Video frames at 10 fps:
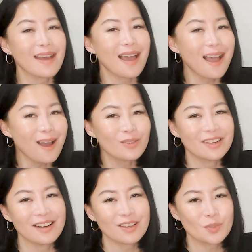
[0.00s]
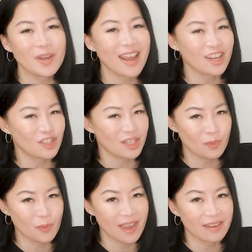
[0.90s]
how the last one actually
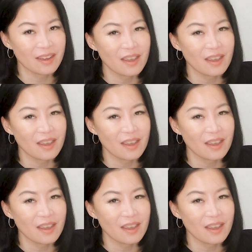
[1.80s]
went.